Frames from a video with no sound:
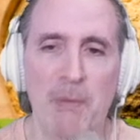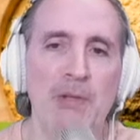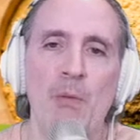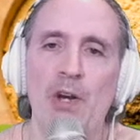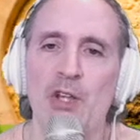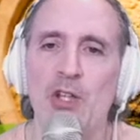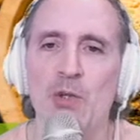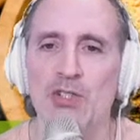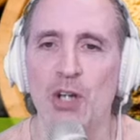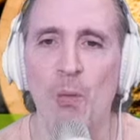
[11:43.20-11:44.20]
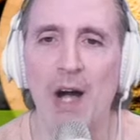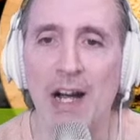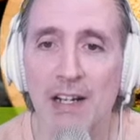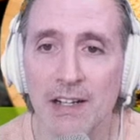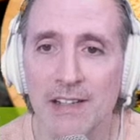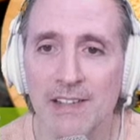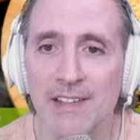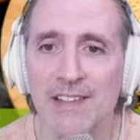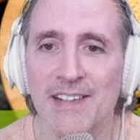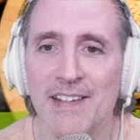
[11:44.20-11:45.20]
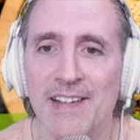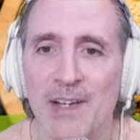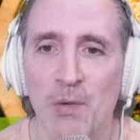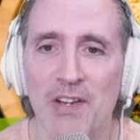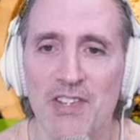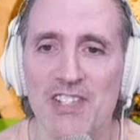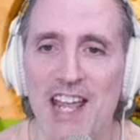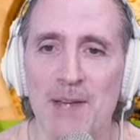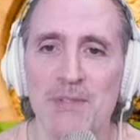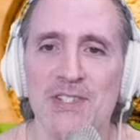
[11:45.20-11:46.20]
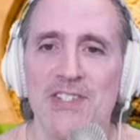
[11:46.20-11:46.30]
But then what do you do? Start Waka in one of these games?